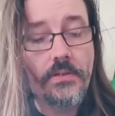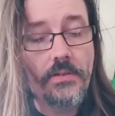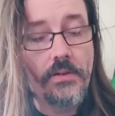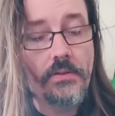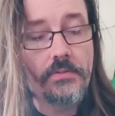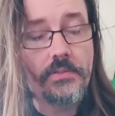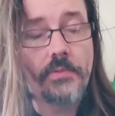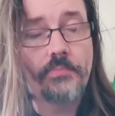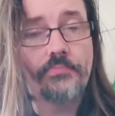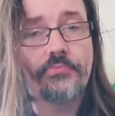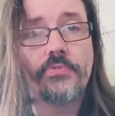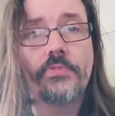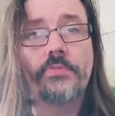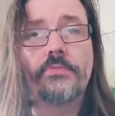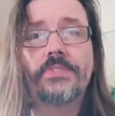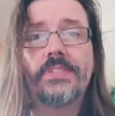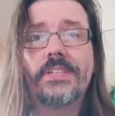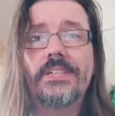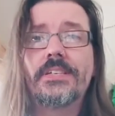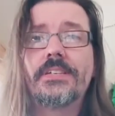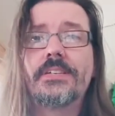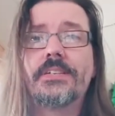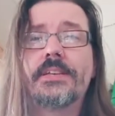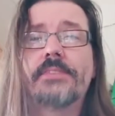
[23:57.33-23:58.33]
also proves
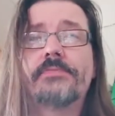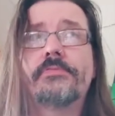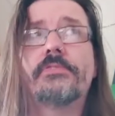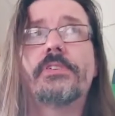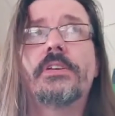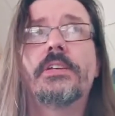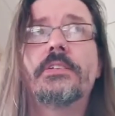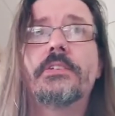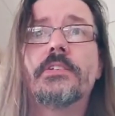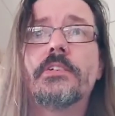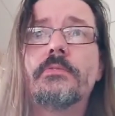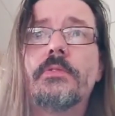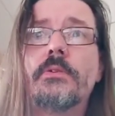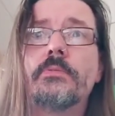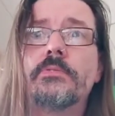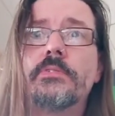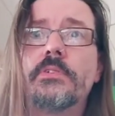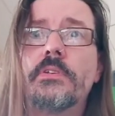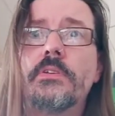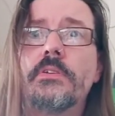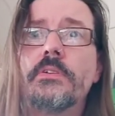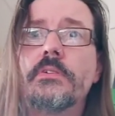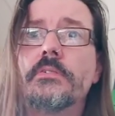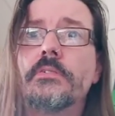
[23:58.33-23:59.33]
that you're never really too old
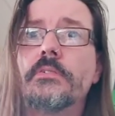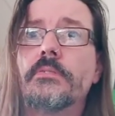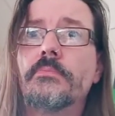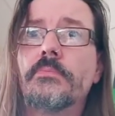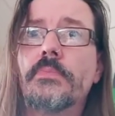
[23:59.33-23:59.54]
to learn.